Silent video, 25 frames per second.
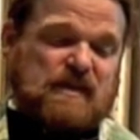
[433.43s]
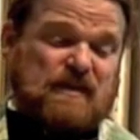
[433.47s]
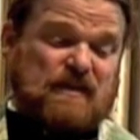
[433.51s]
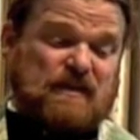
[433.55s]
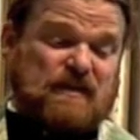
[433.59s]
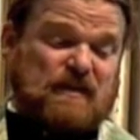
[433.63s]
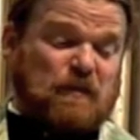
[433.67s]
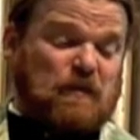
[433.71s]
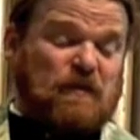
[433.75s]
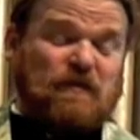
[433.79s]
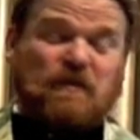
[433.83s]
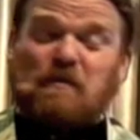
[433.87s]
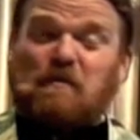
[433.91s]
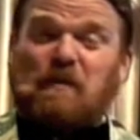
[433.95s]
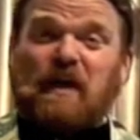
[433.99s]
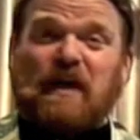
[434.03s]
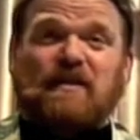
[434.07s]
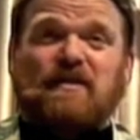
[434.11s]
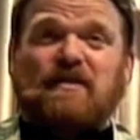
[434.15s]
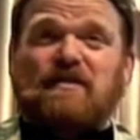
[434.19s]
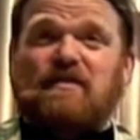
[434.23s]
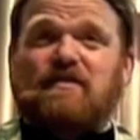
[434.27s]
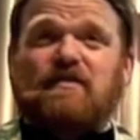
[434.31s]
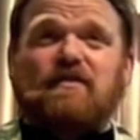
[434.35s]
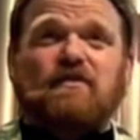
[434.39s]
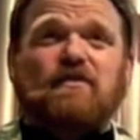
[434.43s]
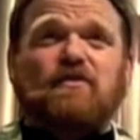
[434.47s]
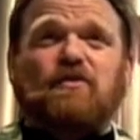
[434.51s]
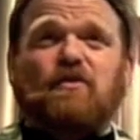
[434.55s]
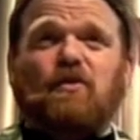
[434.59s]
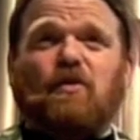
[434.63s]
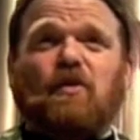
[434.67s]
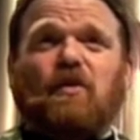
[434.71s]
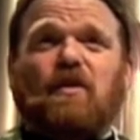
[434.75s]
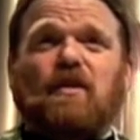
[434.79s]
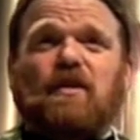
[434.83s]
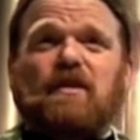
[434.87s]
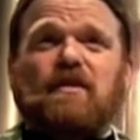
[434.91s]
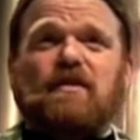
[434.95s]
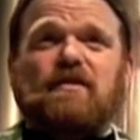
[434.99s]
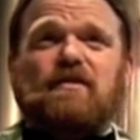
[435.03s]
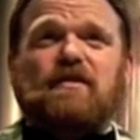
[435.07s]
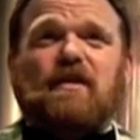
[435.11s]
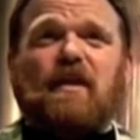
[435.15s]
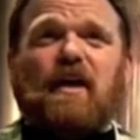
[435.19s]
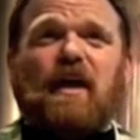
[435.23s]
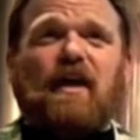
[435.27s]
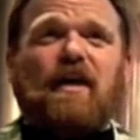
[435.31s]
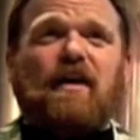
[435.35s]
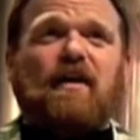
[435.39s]
Some of the best
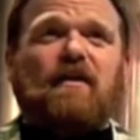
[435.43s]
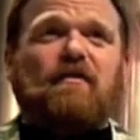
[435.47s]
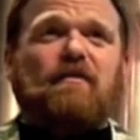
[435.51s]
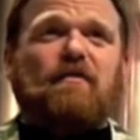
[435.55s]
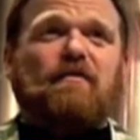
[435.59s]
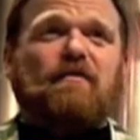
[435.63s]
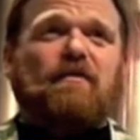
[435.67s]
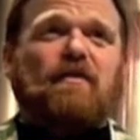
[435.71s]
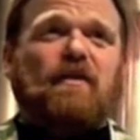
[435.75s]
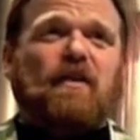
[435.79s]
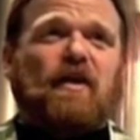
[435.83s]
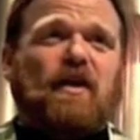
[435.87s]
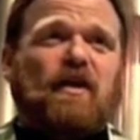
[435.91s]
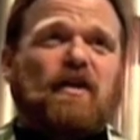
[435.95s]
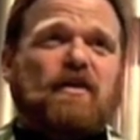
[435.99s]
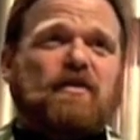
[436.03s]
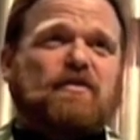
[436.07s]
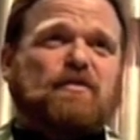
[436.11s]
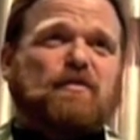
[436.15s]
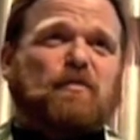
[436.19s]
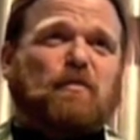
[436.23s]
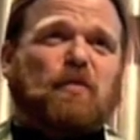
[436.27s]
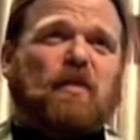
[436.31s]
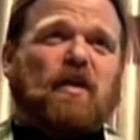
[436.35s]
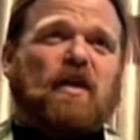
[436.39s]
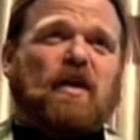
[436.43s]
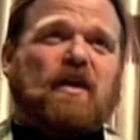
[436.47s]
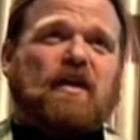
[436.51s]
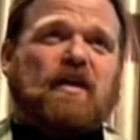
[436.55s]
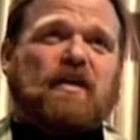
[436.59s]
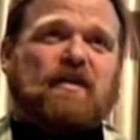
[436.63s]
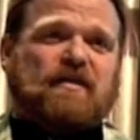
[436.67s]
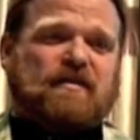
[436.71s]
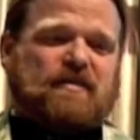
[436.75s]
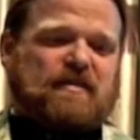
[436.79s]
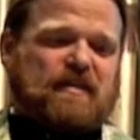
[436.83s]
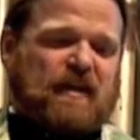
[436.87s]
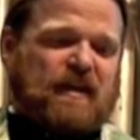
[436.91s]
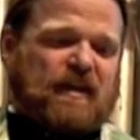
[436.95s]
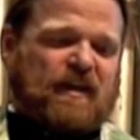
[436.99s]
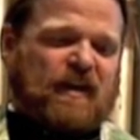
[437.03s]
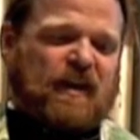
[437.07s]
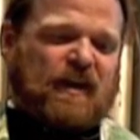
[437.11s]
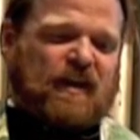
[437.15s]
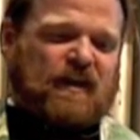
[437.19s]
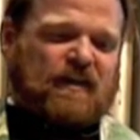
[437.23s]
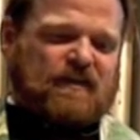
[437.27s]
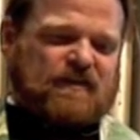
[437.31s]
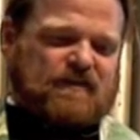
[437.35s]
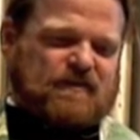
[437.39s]
stories have surprise
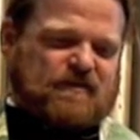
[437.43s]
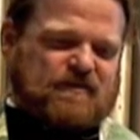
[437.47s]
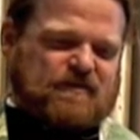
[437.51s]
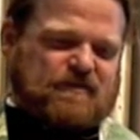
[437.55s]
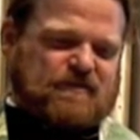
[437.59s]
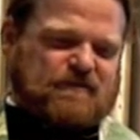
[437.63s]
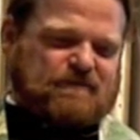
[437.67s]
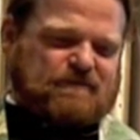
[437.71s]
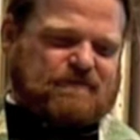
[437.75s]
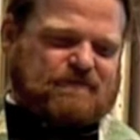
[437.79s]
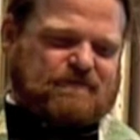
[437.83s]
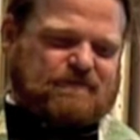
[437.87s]
endings.